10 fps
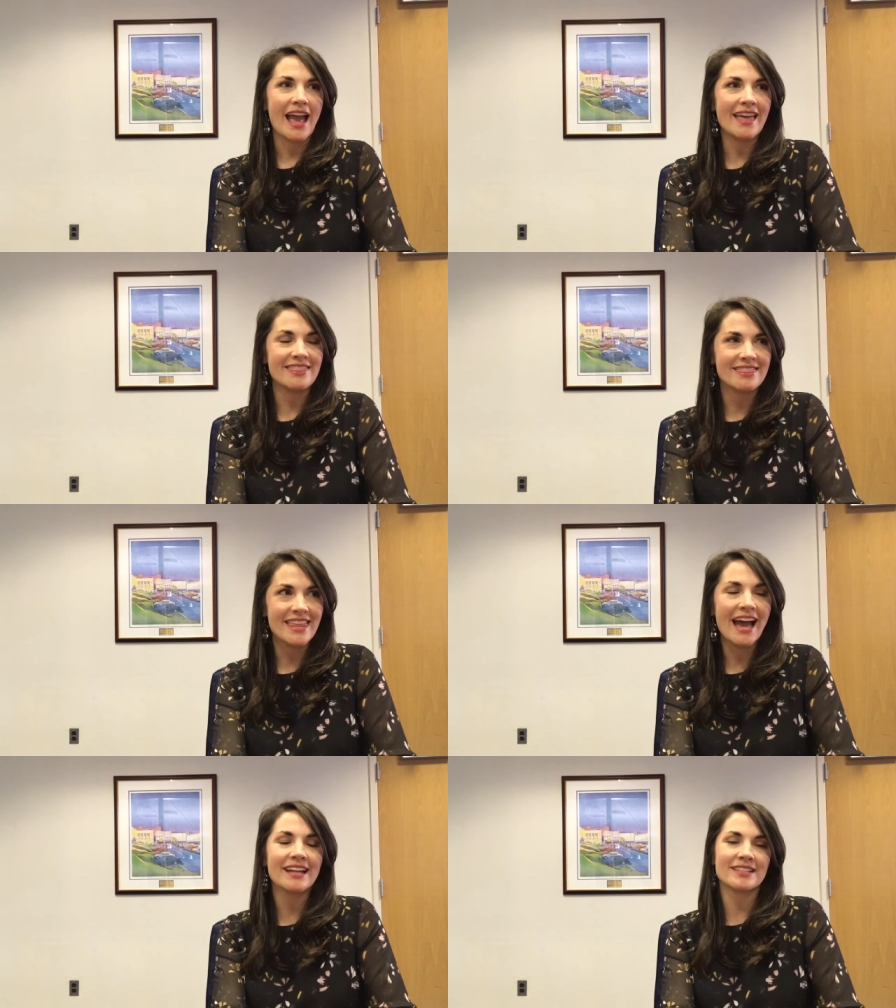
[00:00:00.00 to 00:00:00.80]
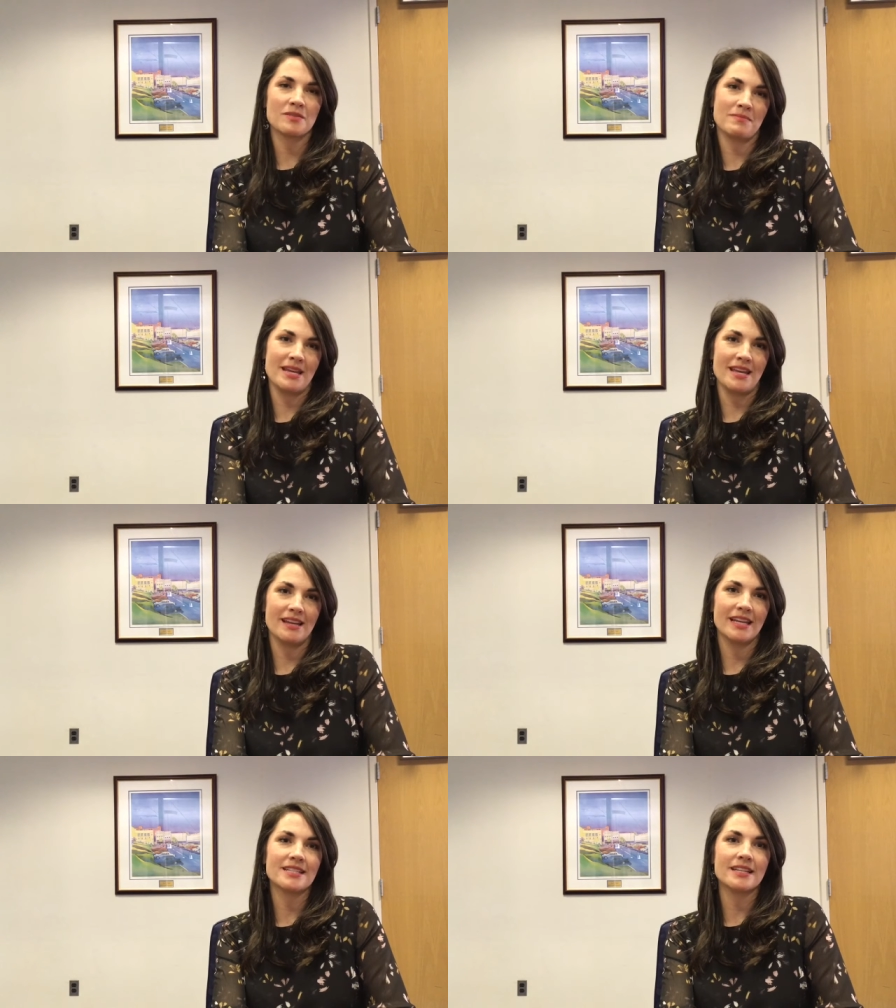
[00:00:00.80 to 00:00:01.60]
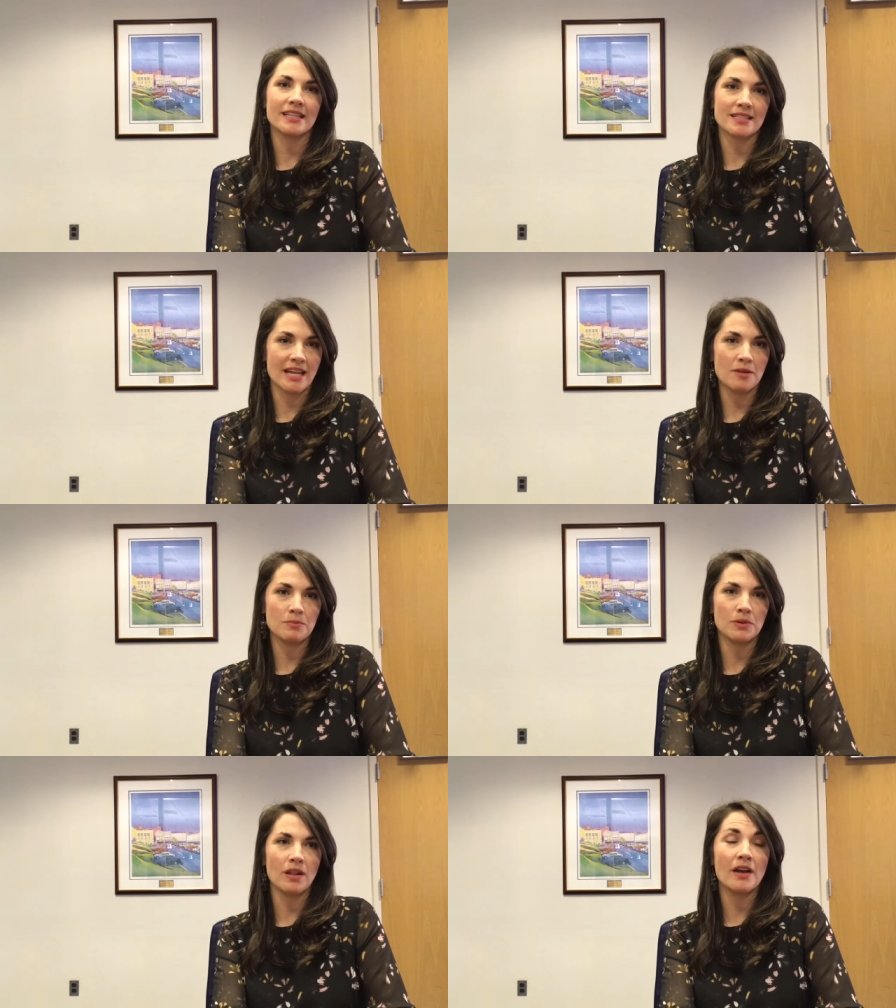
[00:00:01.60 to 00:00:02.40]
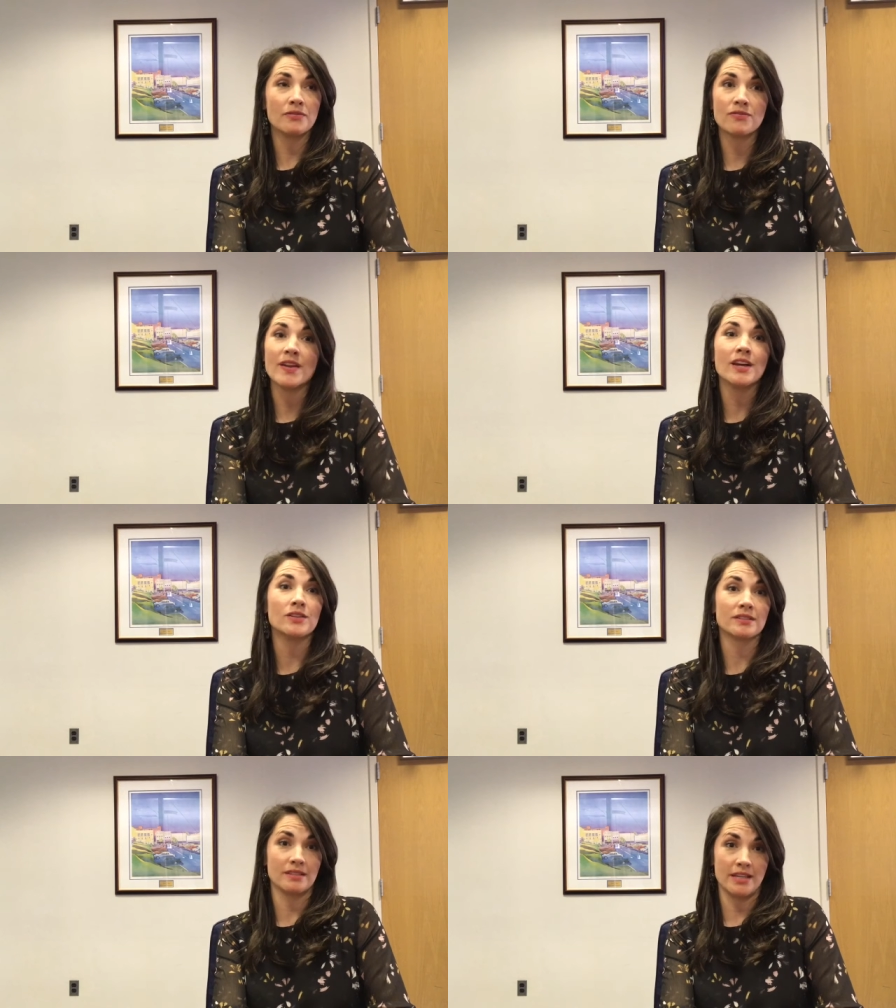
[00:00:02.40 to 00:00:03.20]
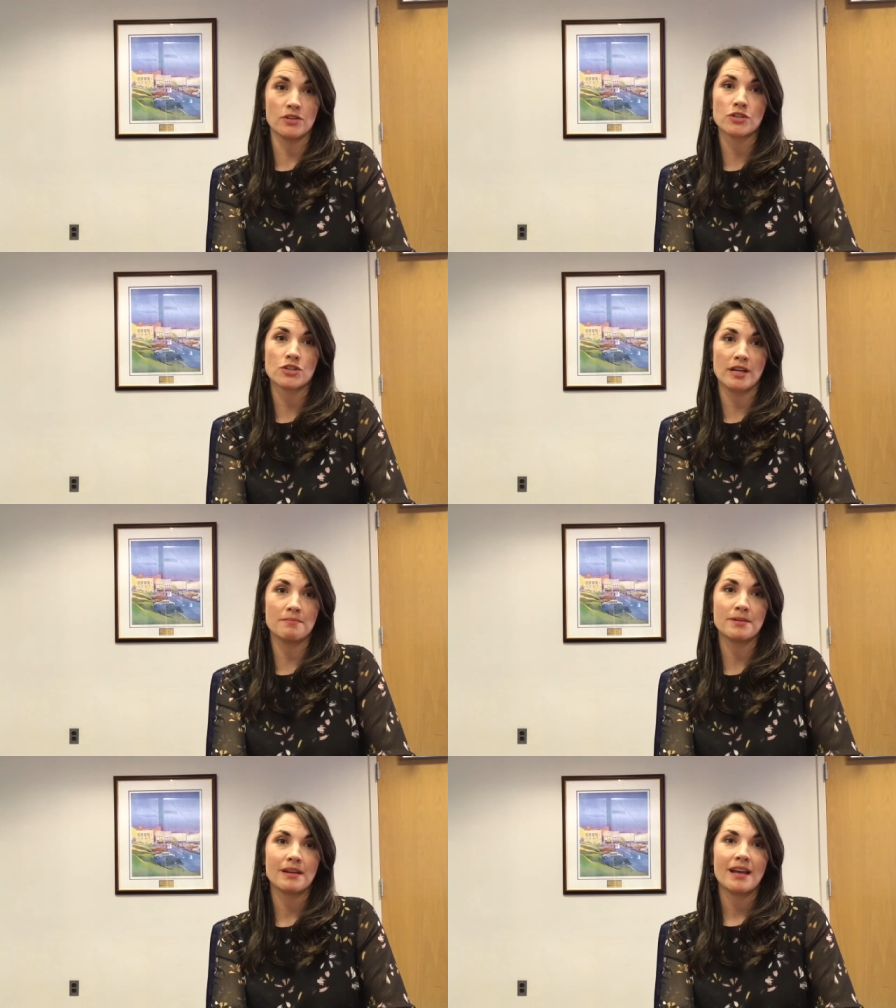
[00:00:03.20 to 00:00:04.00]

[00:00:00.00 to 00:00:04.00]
And that to me is an example of failed leadership